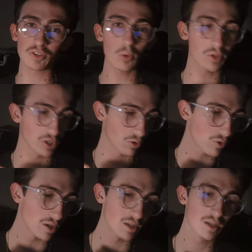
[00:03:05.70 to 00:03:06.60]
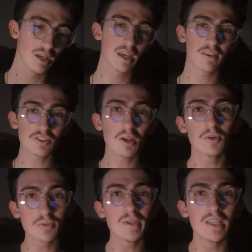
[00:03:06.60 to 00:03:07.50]
and I totally agree. If
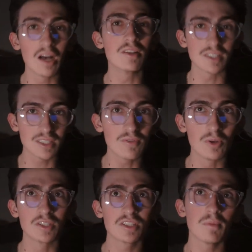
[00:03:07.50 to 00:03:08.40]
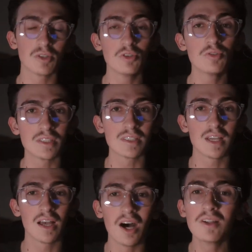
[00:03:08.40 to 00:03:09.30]
someone's being uncivil and someone
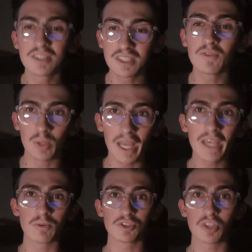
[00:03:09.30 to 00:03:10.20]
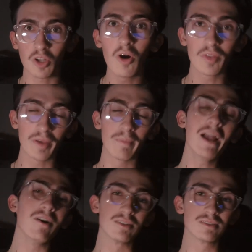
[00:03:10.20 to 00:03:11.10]
uses uncivil language to call
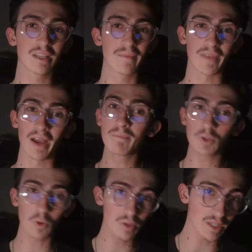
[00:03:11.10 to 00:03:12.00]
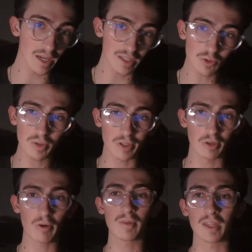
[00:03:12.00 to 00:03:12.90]
them out, I'm totally, I
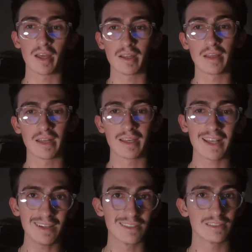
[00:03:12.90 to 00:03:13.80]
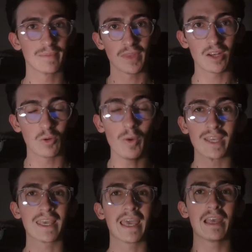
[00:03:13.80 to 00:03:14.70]
totally agree with that. And it kind of, in a
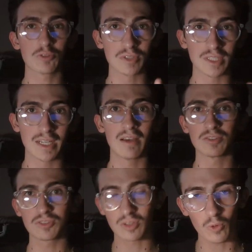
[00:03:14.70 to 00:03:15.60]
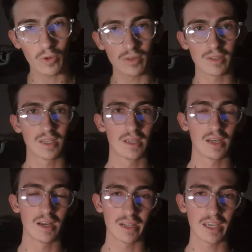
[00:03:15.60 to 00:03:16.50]
way, cancels it out. So the court
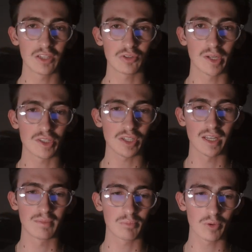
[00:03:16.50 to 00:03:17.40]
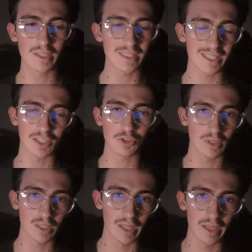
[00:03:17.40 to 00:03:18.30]
uh, can't do much, and it brings the
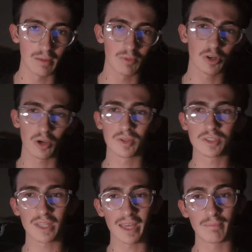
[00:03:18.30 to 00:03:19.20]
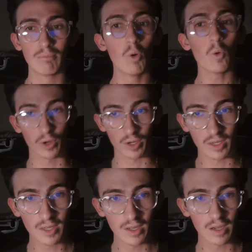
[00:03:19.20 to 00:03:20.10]
issue to light, and we'll go into that more